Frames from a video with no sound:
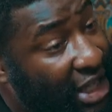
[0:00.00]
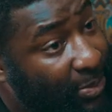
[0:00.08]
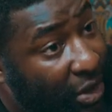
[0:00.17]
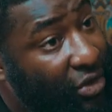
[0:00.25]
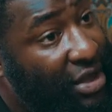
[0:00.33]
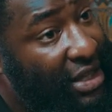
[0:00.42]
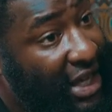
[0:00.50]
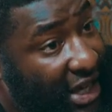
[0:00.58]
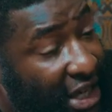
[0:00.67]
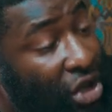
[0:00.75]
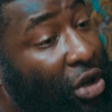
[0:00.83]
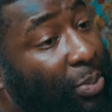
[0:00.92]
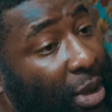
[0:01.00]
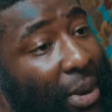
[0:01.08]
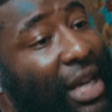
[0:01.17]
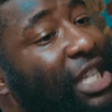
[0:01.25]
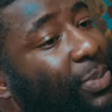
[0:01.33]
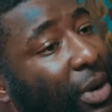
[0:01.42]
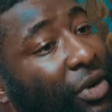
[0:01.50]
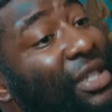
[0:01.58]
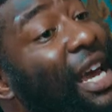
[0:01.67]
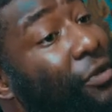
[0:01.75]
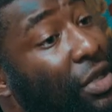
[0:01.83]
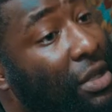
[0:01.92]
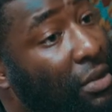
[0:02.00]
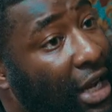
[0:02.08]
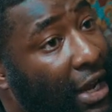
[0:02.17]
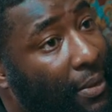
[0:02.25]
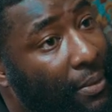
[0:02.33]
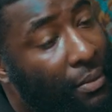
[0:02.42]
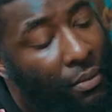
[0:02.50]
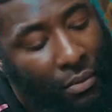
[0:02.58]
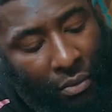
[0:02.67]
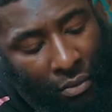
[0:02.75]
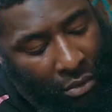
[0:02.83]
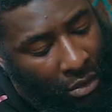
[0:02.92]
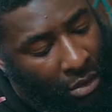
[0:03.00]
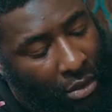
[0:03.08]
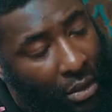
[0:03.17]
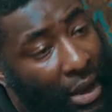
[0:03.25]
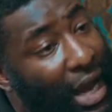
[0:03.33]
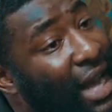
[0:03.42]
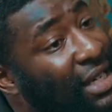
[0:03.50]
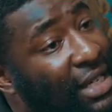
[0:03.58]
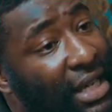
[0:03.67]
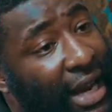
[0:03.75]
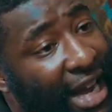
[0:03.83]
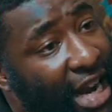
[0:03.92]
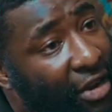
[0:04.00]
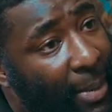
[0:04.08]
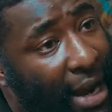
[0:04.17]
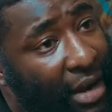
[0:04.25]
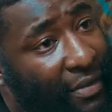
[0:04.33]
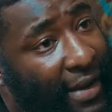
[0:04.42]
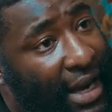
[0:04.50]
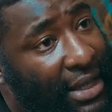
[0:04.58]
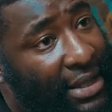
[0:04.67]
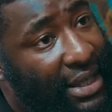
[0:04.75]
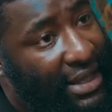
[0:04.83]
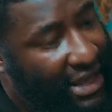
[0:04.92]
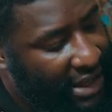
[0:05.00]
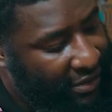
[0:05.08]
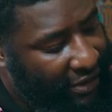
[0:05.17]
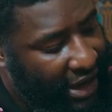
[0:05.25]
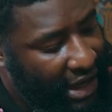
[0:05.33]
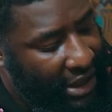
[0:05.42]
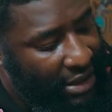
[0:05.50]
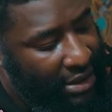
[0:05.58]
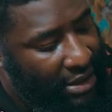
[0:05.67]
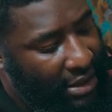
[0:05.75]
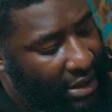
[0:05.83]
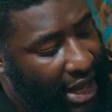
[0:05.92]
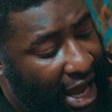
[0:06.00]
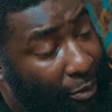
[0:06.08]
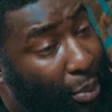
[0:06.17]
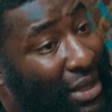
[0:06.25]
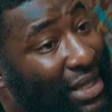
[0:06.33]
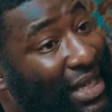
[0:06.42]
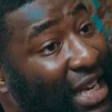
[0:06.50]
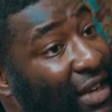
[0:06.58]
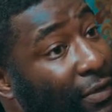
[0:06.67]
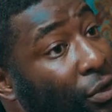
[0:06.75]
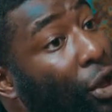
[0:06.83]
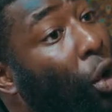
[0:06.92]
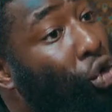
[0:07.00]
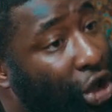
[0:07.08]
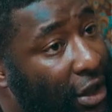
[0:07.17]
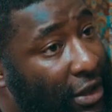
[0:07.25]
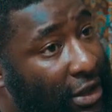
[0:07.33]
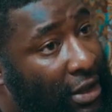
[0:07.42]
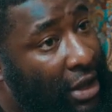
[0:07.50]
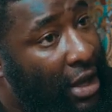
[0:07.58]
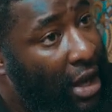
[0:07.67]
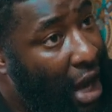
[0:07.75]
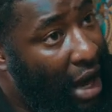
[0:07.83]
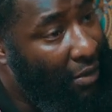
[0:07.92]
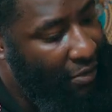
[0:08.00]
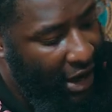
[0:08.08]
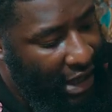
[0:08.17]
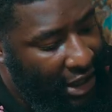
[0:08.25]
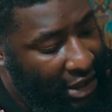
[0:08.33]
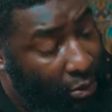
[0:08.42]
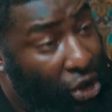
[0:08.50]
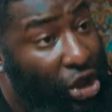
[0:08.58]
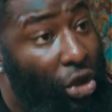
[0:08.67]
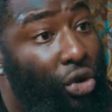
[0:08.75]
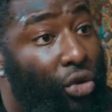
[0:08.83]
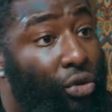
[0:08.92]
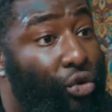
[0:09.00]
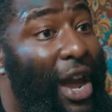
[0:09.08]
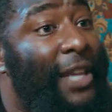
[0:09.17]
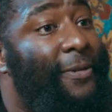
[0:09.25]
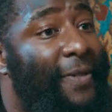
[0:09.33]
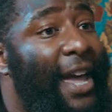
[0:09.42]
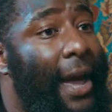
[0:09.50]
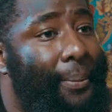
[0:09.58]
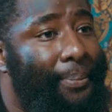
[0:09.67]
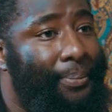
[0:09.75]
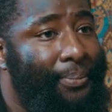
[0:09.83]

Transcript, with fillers: experiences that these young people experience every single day as I said, they hear about the violence, they see the violence, they have perceived notions of violence, which creates fear.